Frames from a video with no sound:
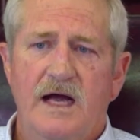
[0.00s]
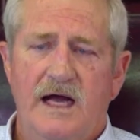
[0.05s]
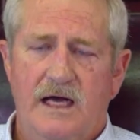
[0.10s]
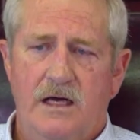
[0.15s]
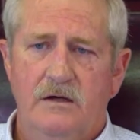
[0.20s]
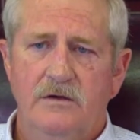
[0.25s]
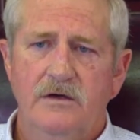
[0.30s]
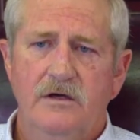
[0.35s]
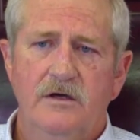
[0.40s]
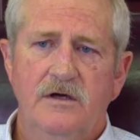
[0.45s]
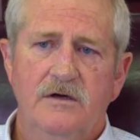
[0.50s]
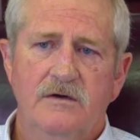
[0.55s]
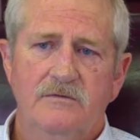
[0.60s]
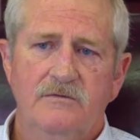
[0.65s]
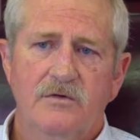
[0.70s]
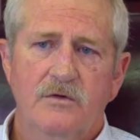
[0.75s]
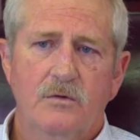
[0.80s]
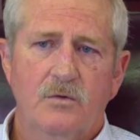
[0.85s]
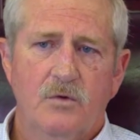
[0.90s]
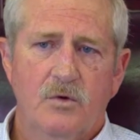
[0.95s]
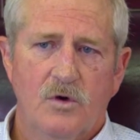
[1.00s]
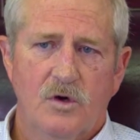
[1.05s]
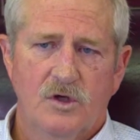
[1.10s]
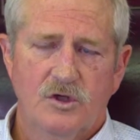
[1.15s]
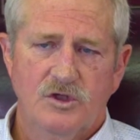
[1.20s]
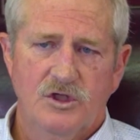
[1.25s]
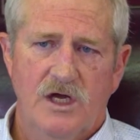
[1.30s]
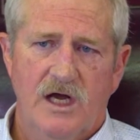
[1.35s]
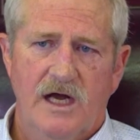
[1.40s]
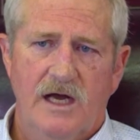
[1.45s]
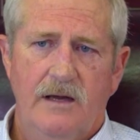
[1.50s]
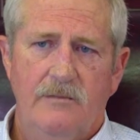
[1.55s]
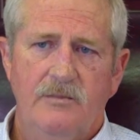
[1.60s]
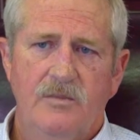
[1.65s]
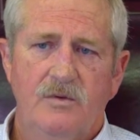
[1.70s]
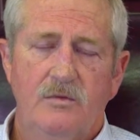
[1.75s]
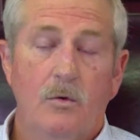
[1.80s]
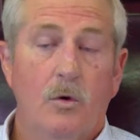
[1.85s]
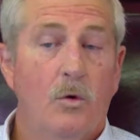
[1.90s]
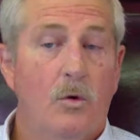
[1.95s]
out of the workshop
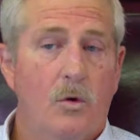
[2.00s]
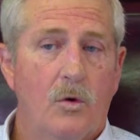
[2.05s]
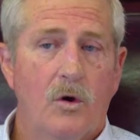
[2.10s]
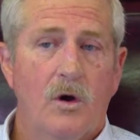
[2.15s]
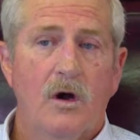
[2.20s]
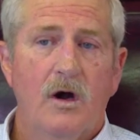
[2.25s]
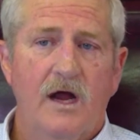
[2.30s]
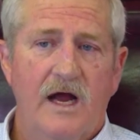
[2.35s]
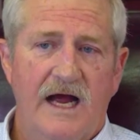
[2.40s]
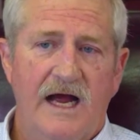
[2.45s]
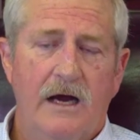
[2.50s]
or